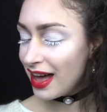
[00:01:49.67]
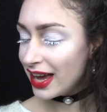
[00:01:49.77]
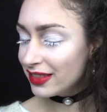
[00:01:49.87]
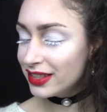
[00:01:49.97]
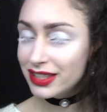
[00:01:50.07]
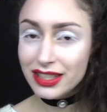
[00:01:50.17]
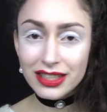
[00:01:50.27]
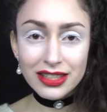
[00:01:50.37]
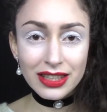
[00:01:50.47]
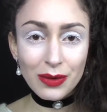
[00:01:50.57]
and this
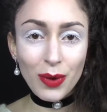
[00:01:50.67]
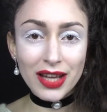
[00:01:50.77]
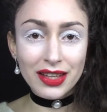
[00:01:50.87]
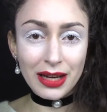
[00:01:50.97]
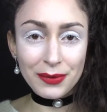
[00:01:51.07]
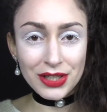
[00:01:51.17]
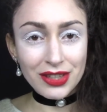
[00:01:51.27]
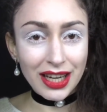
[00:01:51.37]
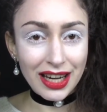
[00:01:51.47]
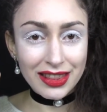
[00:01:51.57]
is the wine that I was
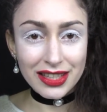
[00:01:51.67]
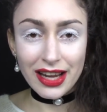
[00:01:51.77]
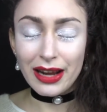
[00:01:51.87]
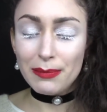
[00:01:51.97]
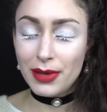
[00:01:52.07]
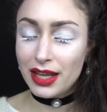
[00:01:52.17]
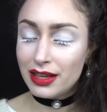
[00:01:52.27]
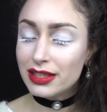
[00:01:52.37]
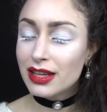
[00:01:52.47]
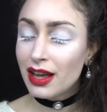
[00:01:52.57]
drinking at the time, and